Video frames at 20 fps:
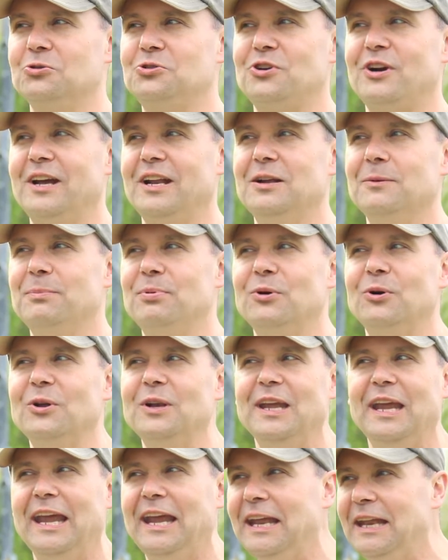try to put
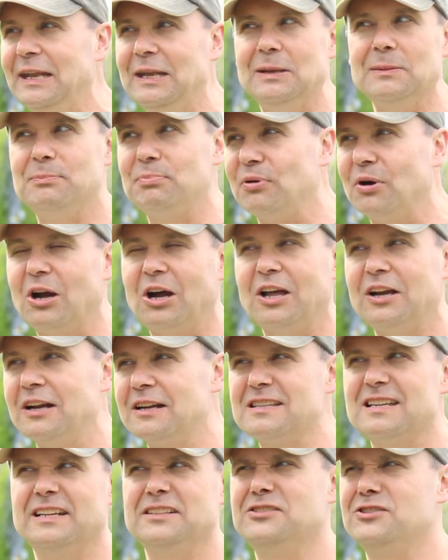any
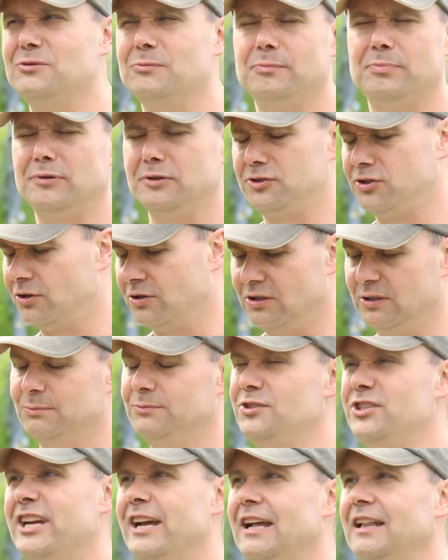products like
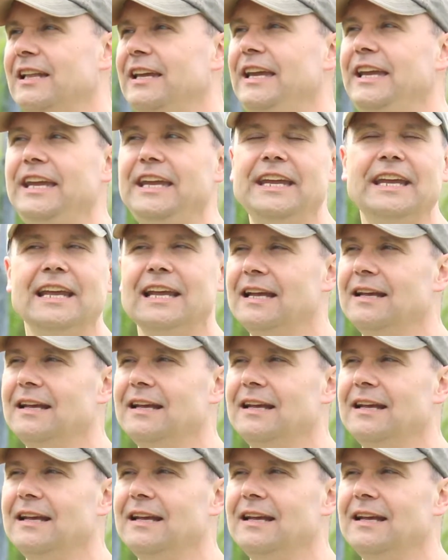petroleum jelly.